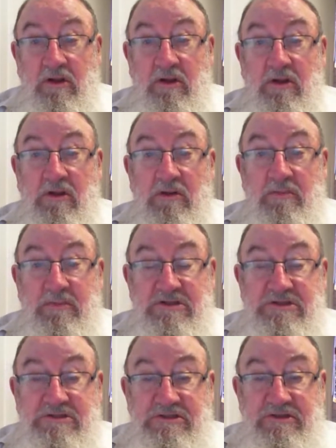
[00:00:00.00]
the
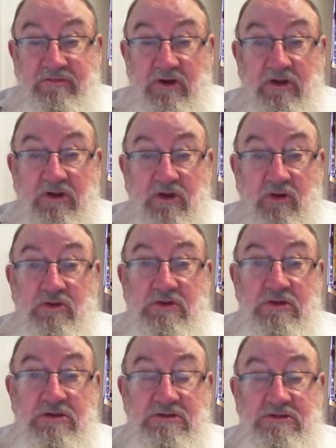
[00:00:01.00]
message of God, the good
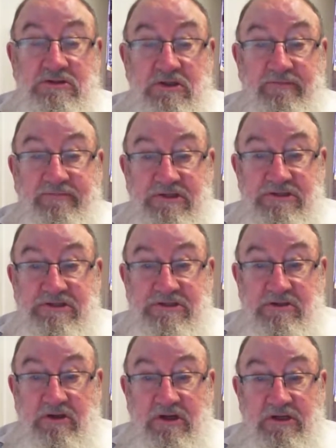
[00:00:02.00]
news of Jesus
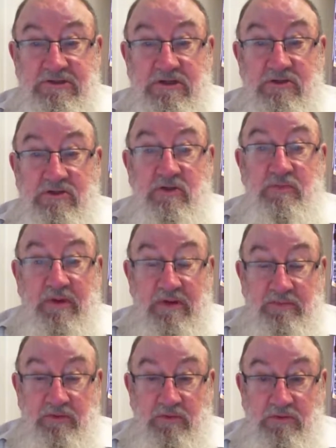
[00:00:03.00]
Christ to
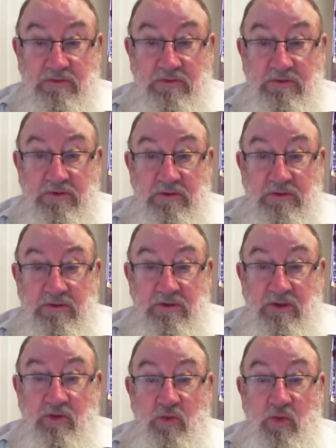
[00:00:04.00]
people
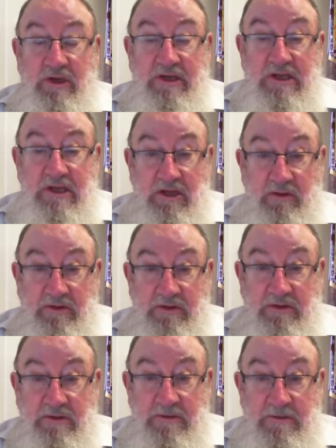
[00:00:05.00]
who want to hear
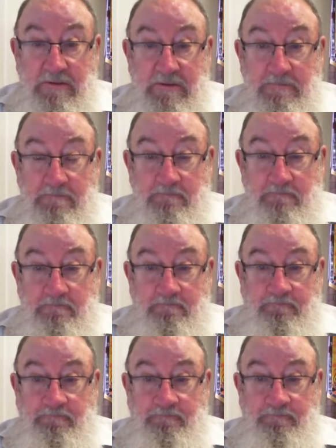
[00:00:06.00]

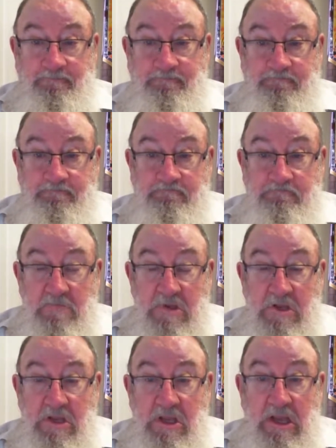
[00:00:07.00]
it.
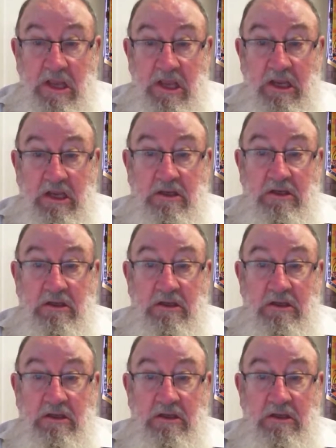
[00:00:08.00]
And